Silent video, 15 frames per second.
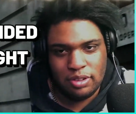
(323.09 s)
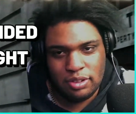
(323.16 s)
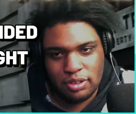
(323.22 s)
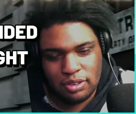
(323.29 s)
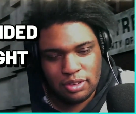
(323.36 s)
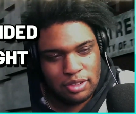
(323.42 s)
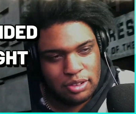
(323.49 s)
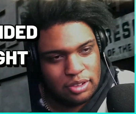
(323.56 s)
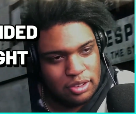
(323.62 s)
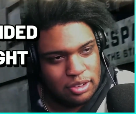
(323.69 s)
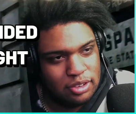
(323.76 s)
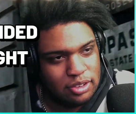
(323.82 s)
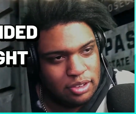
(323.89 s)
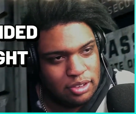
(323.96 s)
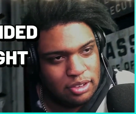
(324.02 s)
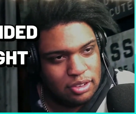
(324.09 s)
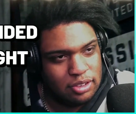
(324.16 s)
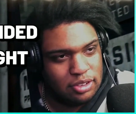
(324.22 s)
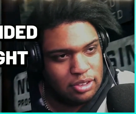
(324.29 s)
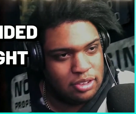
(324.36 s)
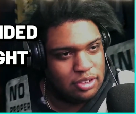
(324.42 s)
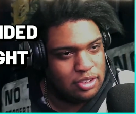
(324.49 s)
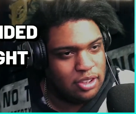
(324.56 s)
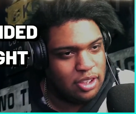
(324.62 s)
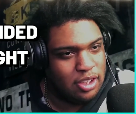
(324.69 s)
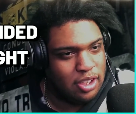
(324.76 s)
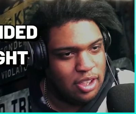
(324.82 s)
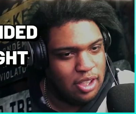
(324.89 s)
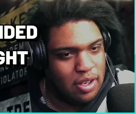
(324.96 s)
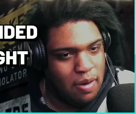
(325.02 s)

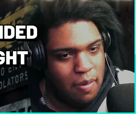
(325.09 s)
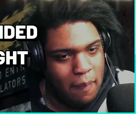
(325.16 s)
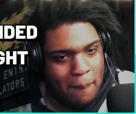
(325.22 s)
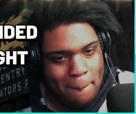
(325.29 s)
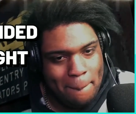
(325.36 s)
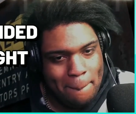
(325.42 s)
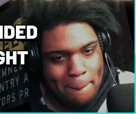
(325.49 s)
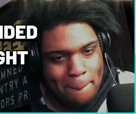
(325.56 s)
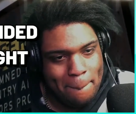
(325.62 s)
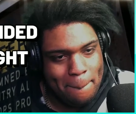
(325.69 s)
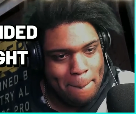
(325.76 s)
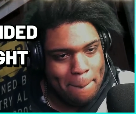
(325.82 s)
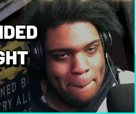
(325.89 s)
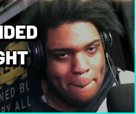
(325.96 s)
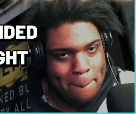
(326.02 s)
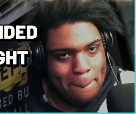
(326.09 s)
Nothing is said.